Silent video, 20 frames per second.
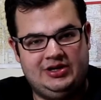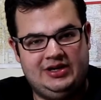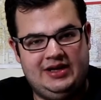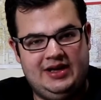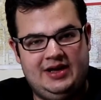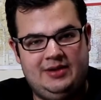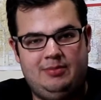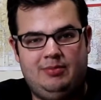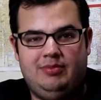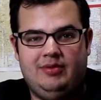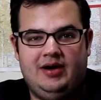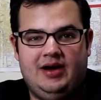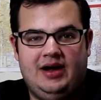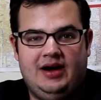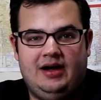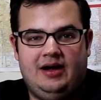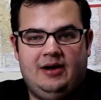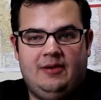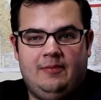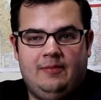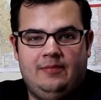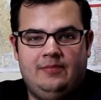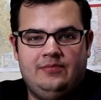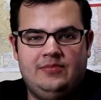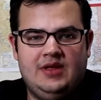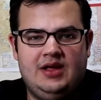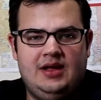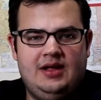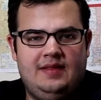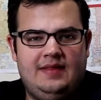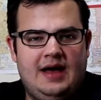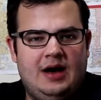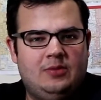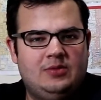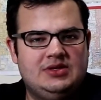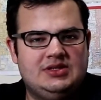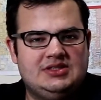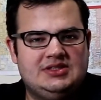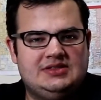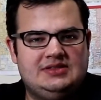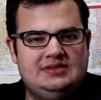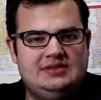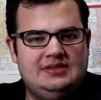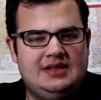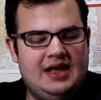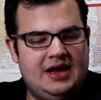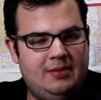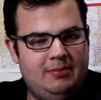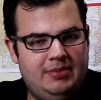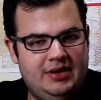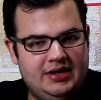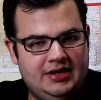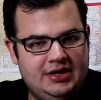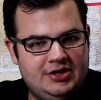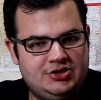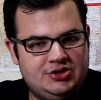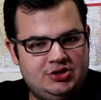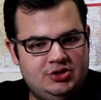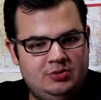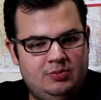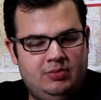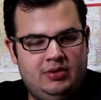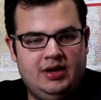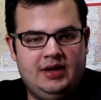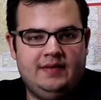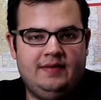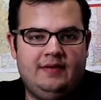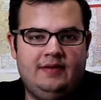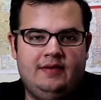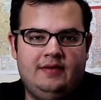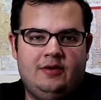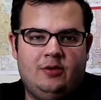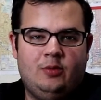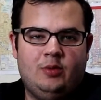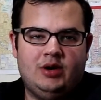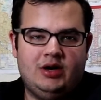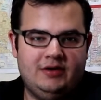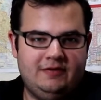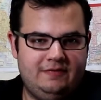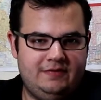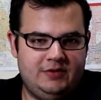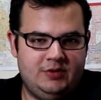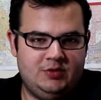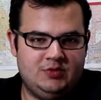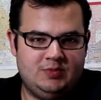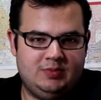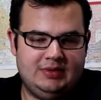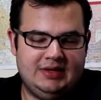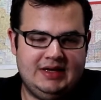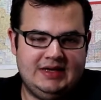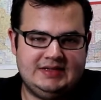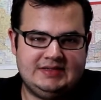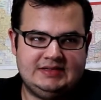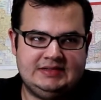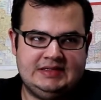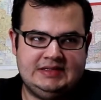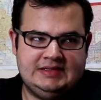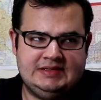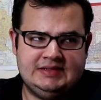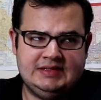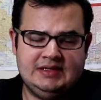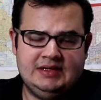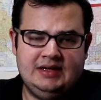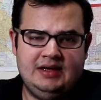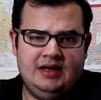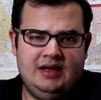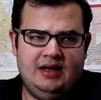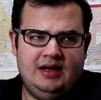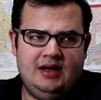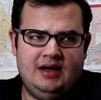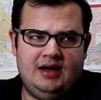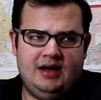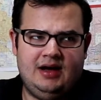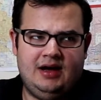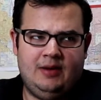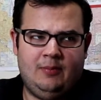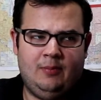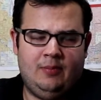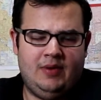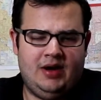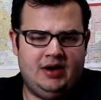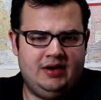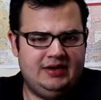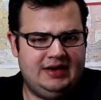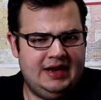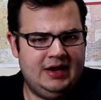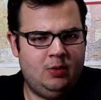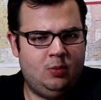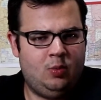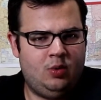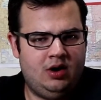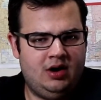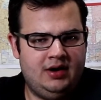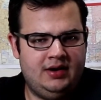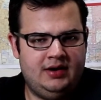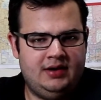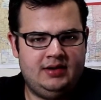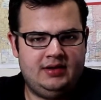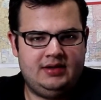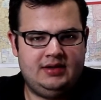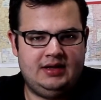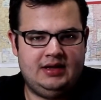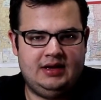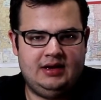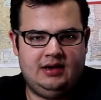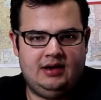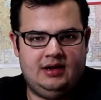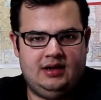yet, but that was not a big issue, but there were a few places. On day one in